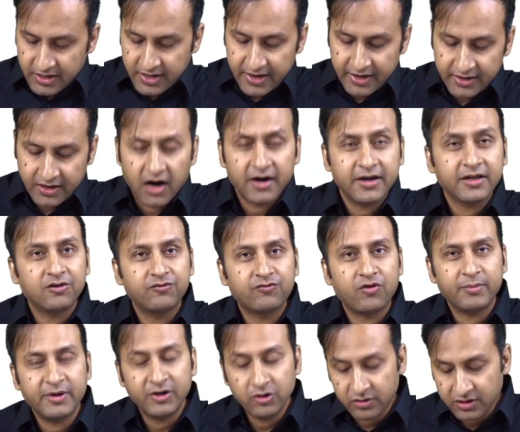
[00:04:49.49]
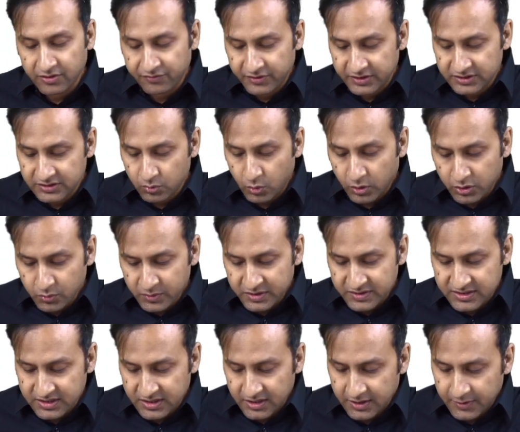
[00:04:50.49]
an article from Radiographics. What do we
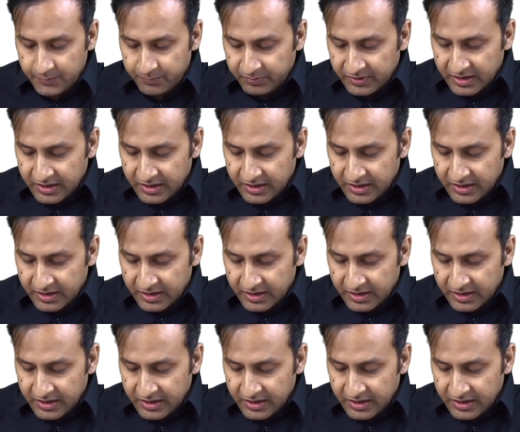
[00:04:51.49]
see here?